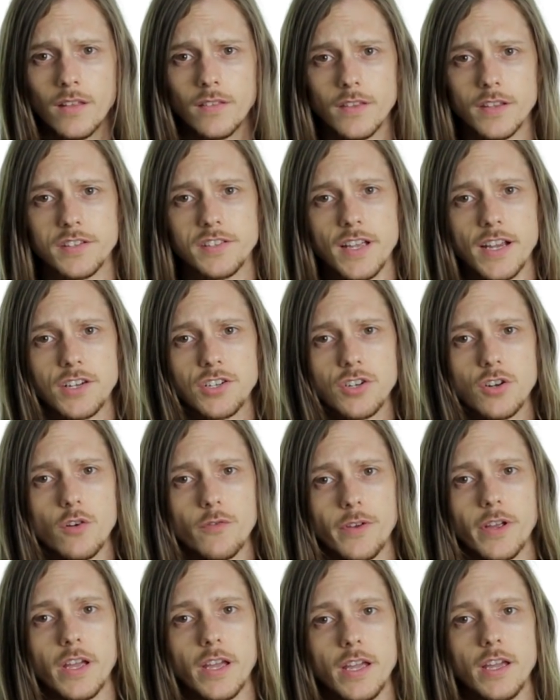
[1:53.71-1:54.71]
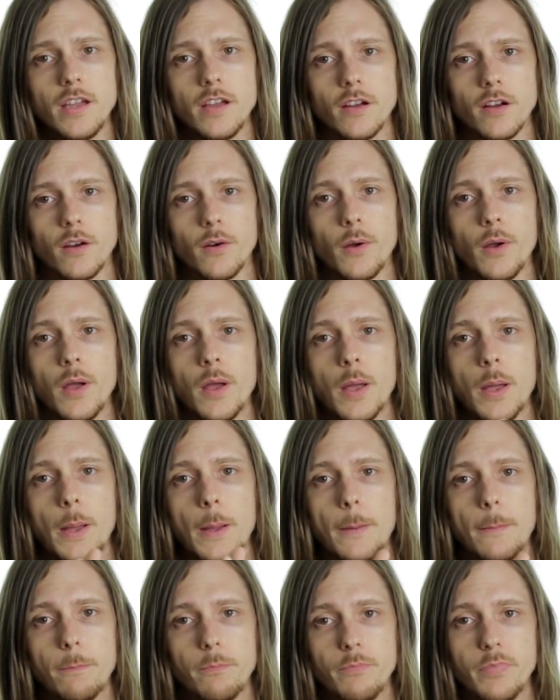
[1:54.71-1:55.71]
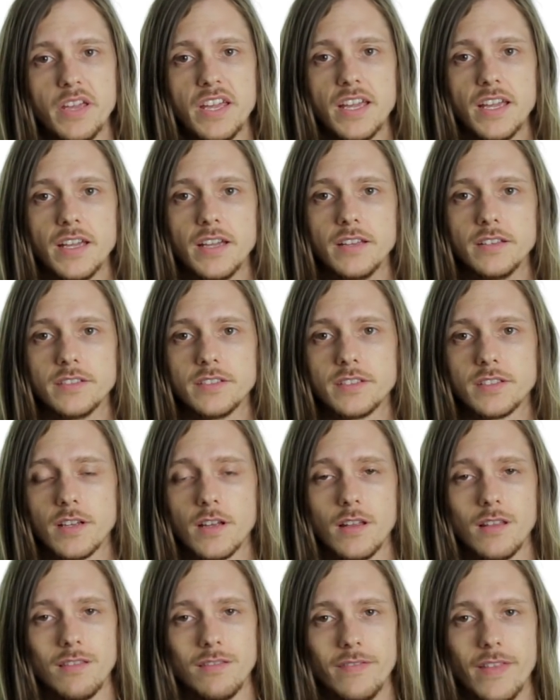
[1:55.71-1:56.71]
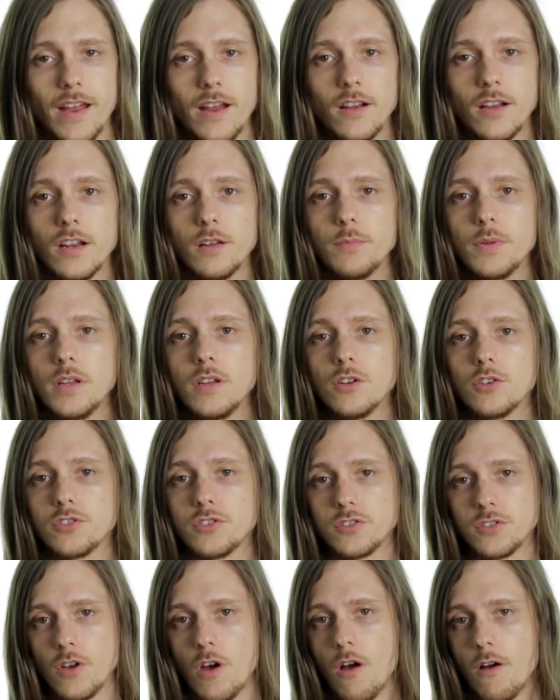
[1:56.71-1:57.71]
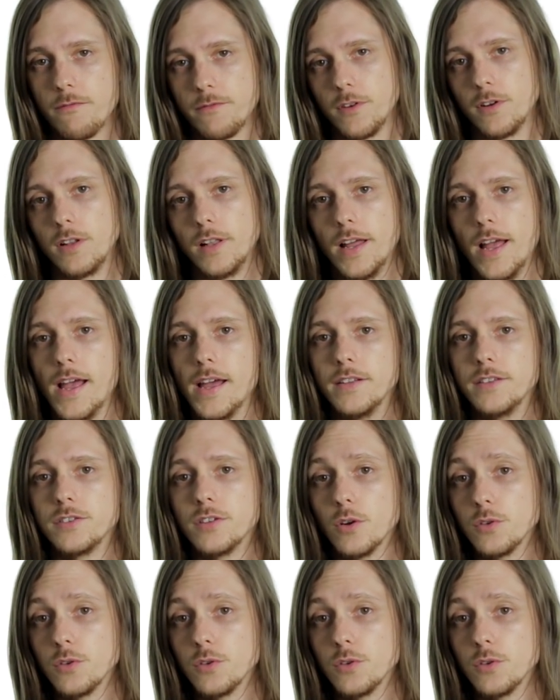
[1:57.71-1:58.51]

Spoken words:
The section over here, Bs, they're going to be your softer leads.